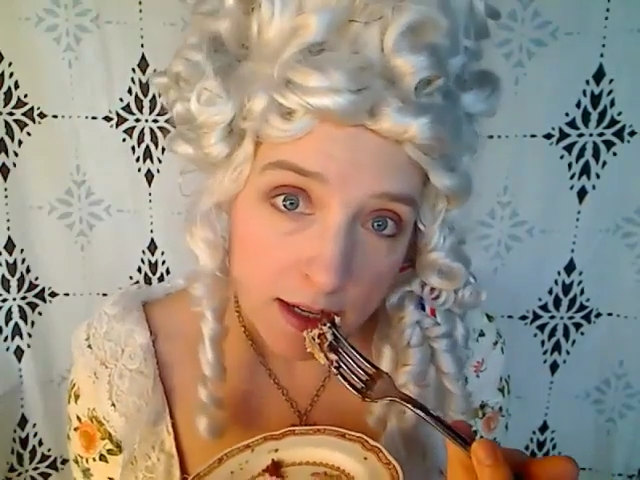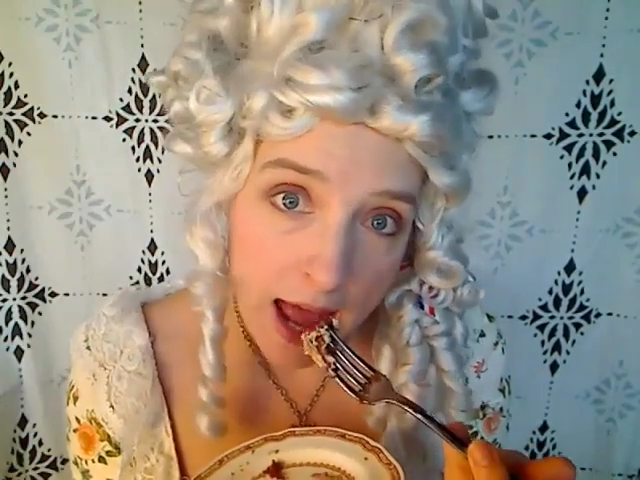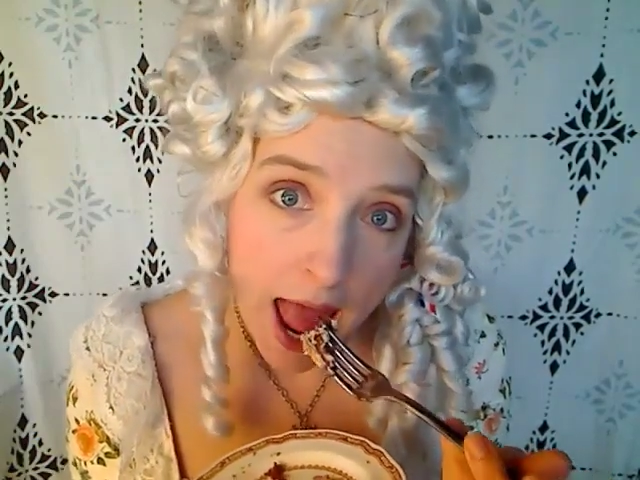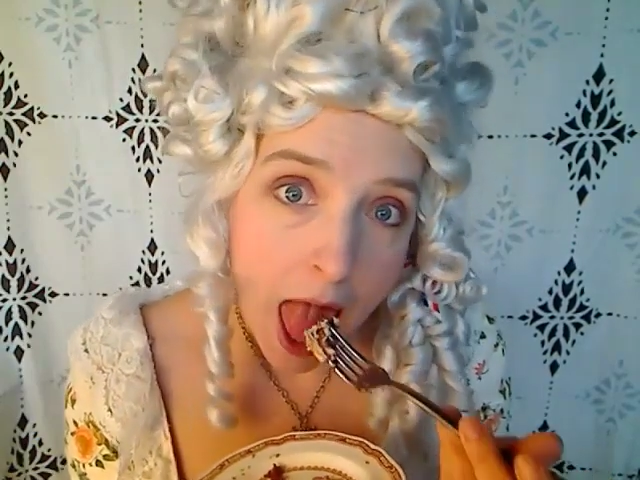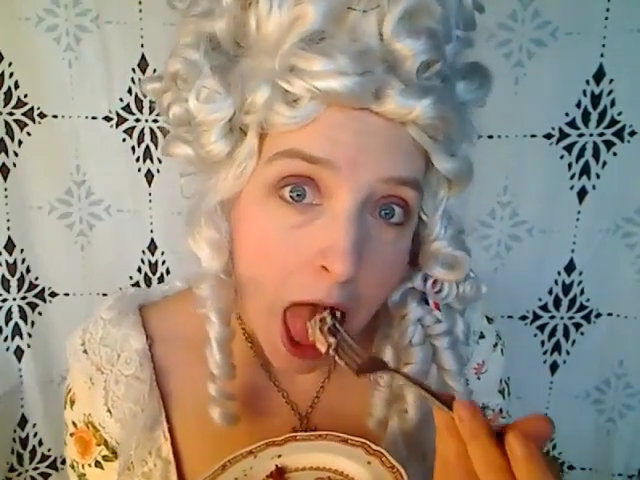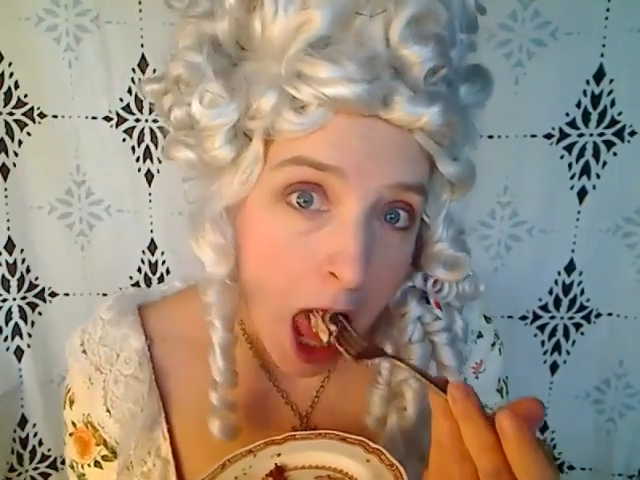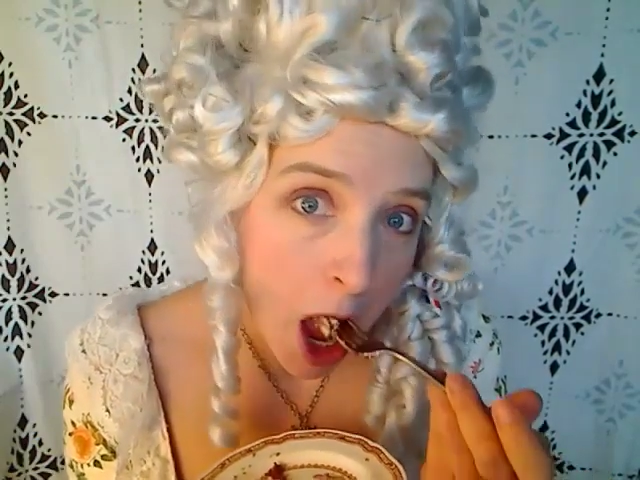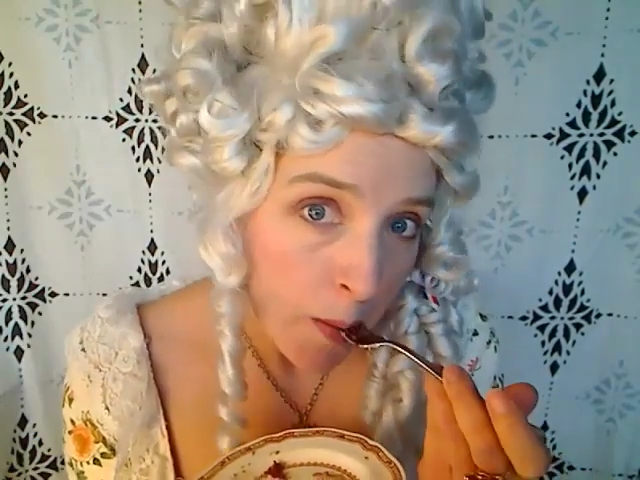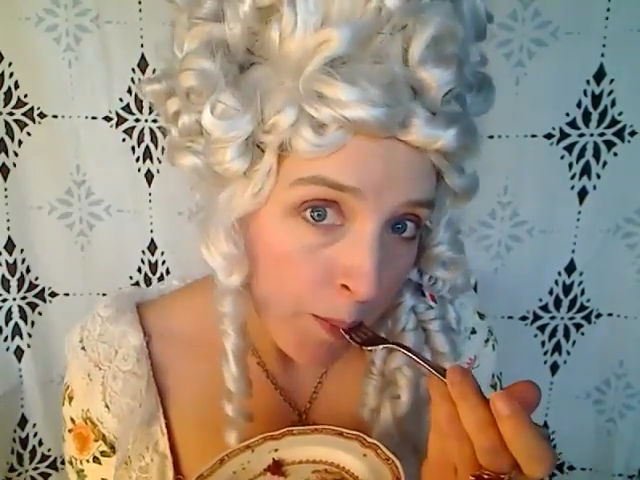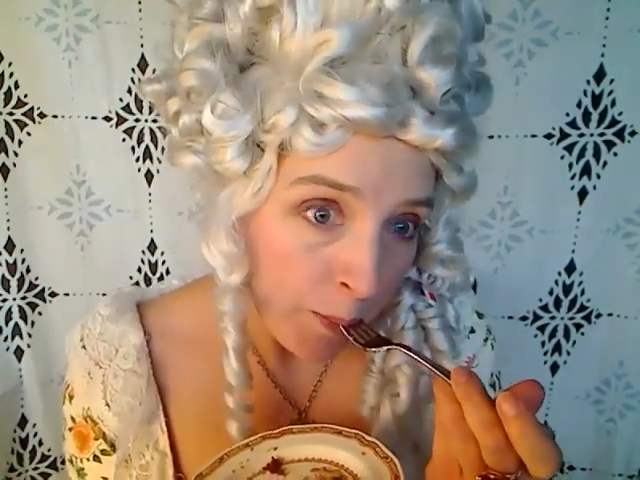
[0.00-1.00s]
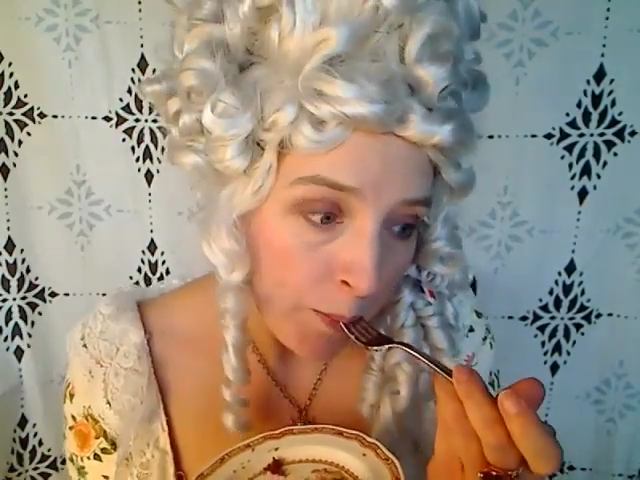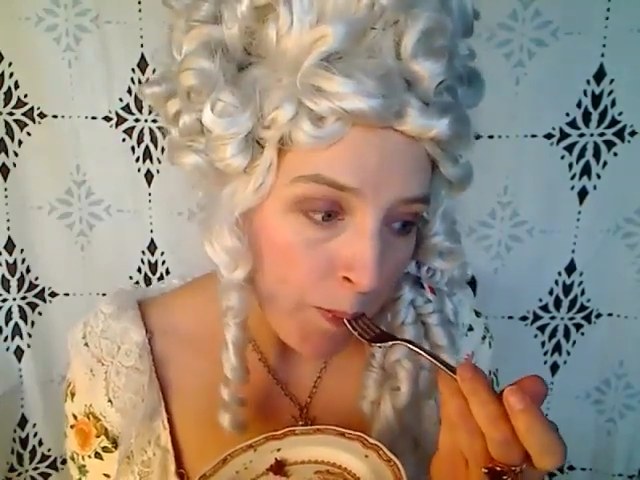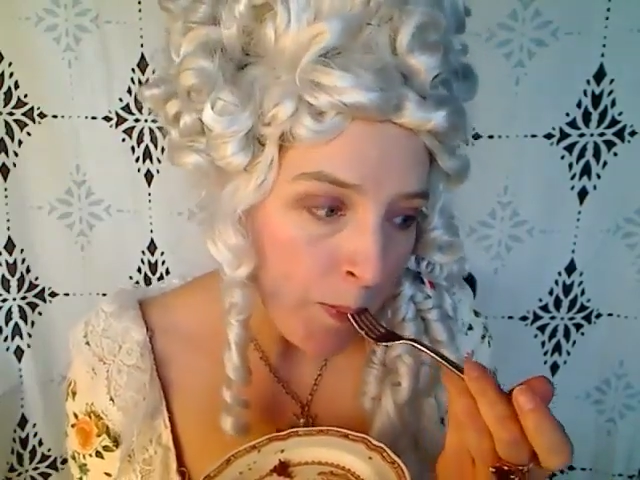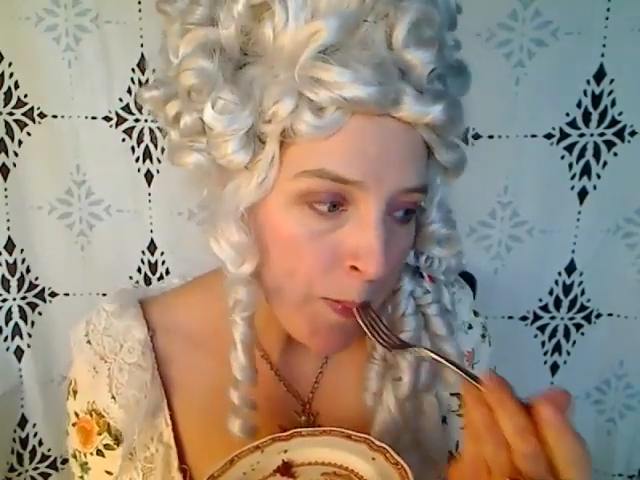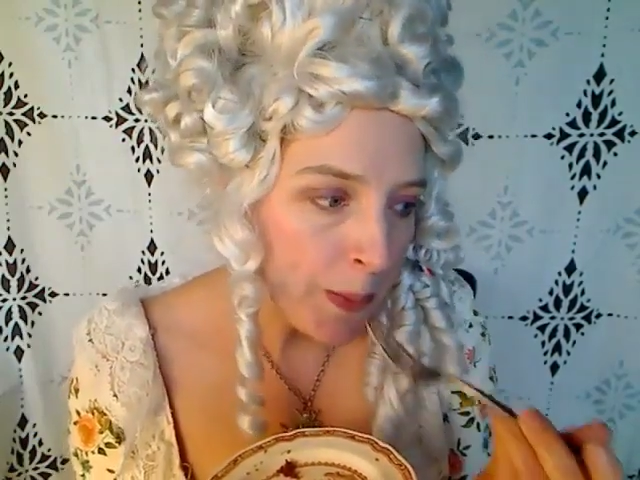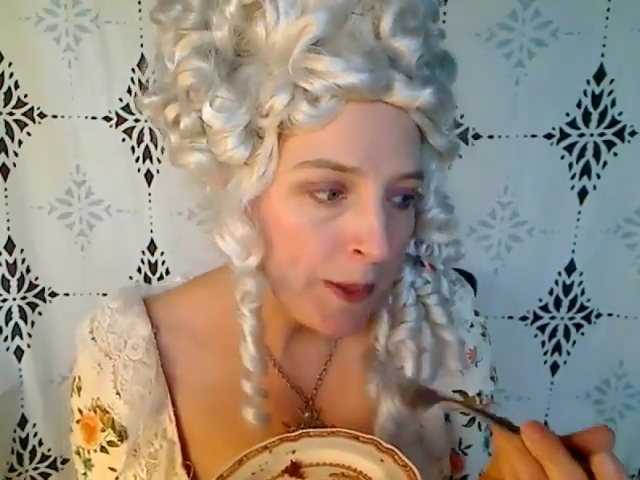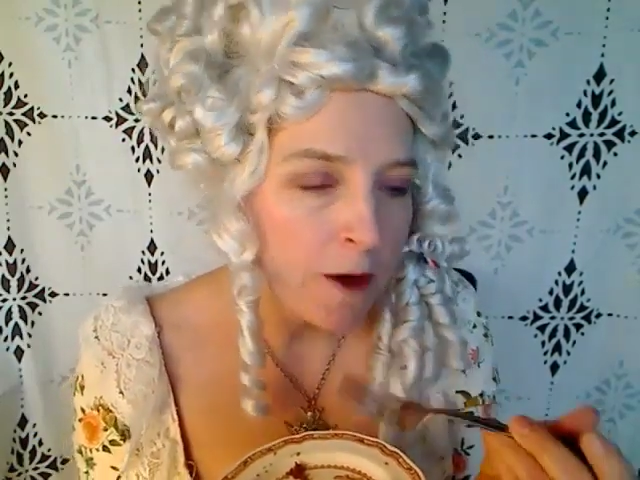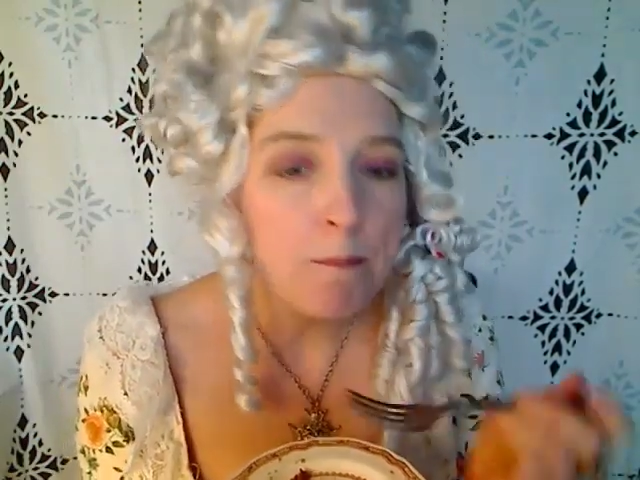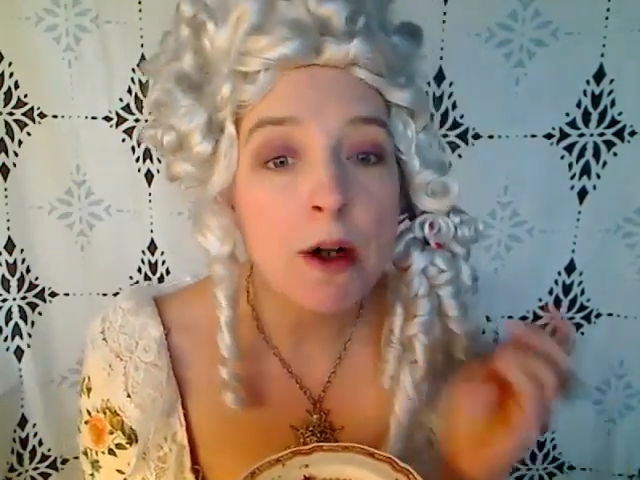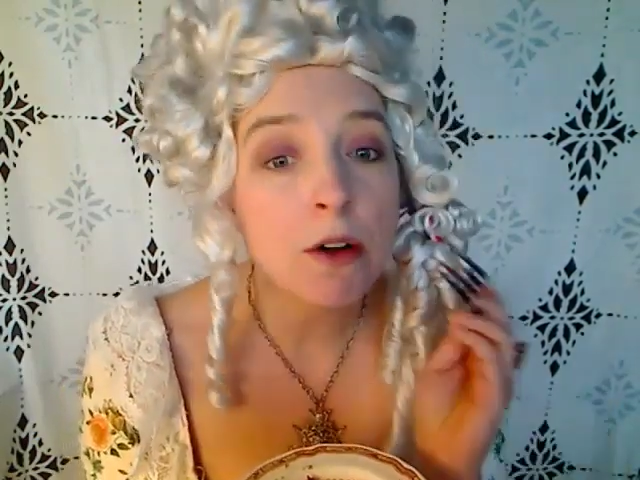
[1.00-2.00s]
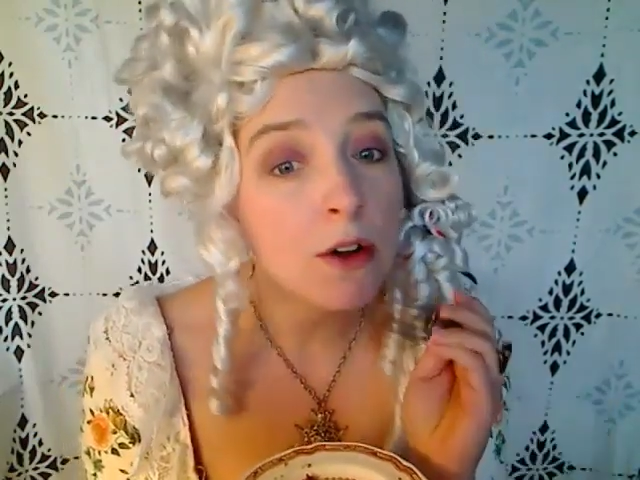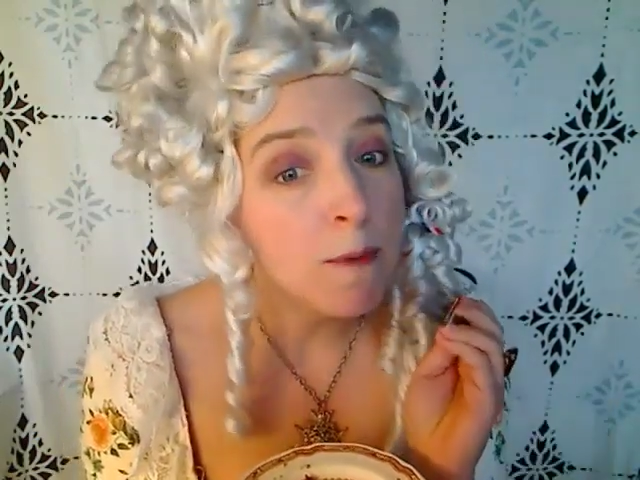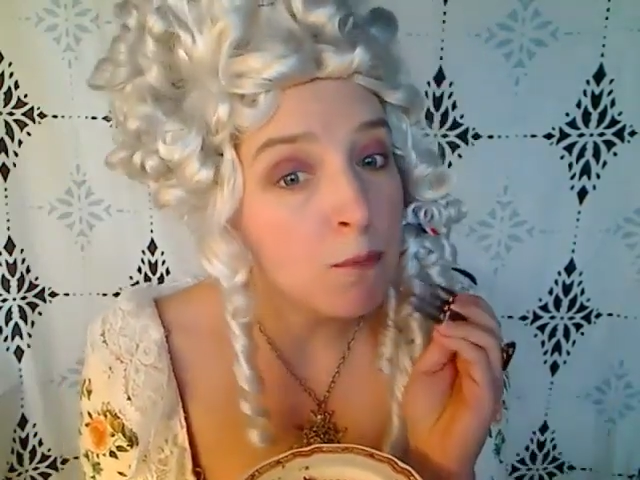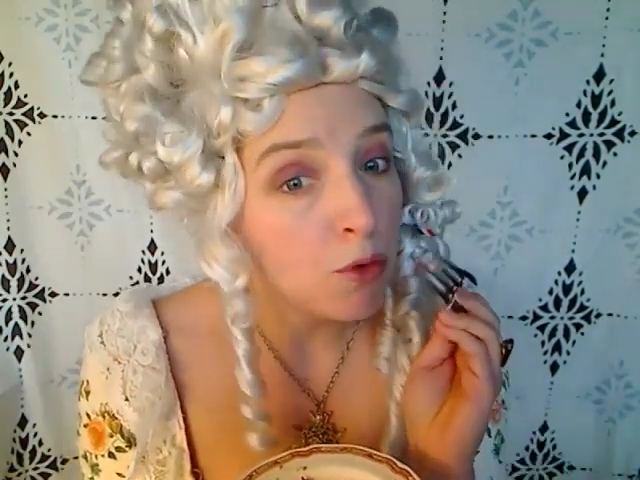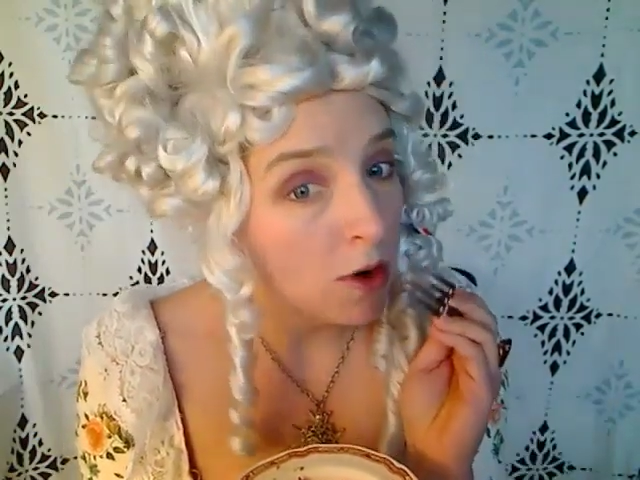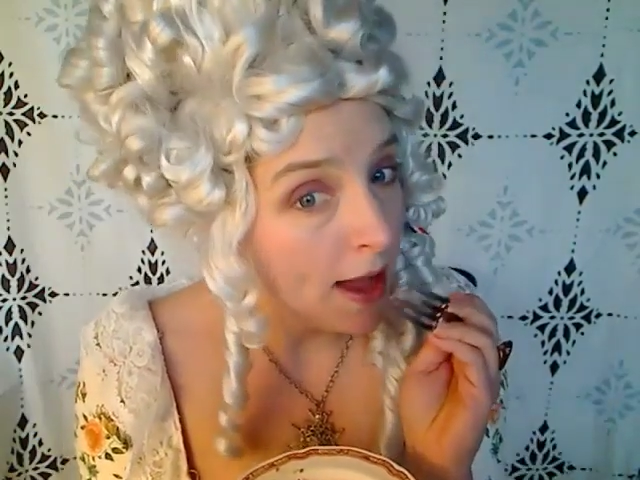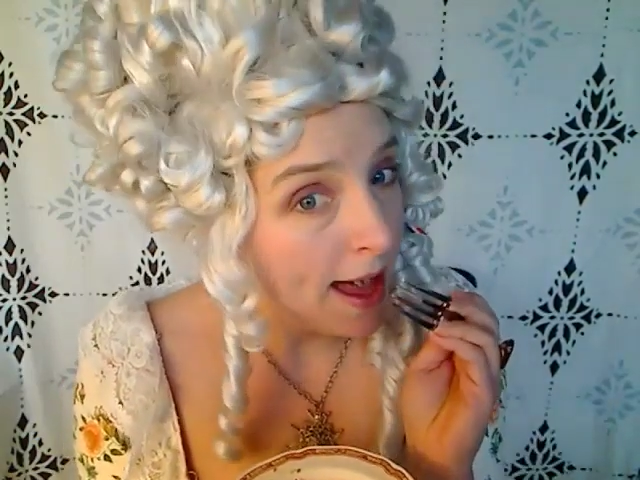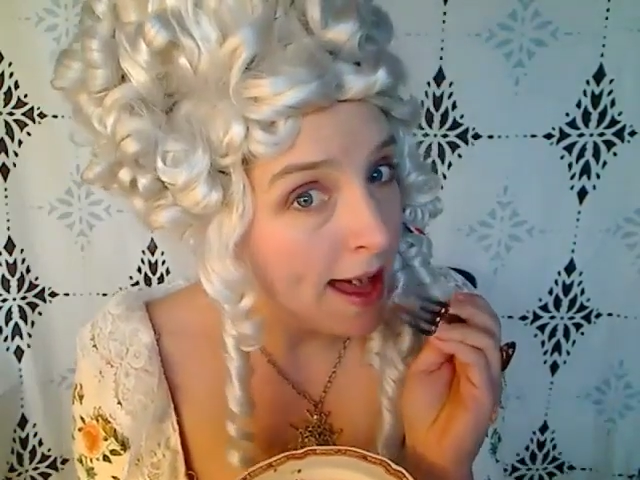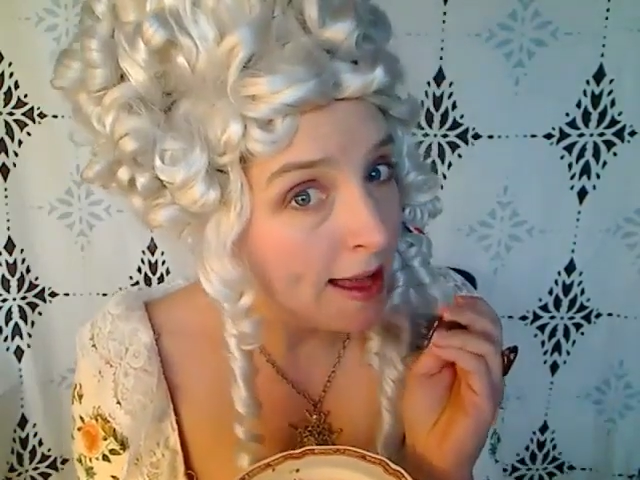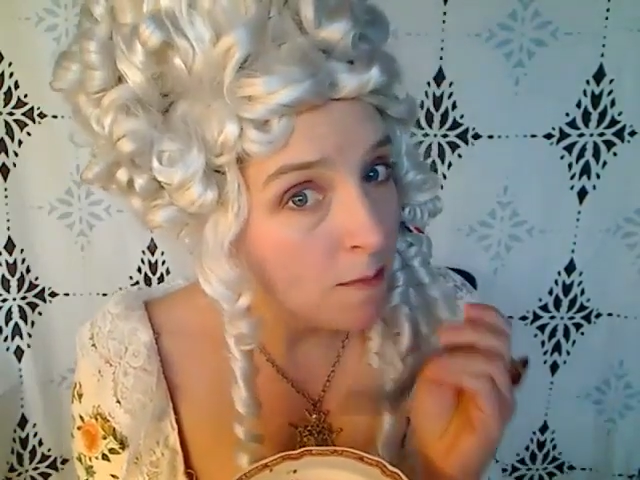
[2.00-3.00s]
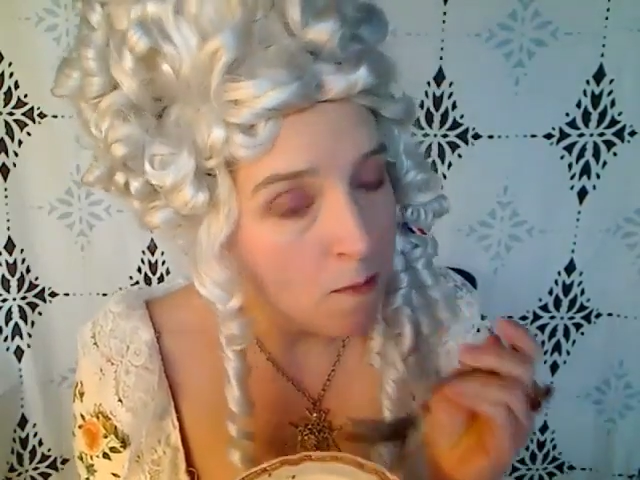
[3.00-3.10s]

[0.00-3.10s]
day? But creme brulee.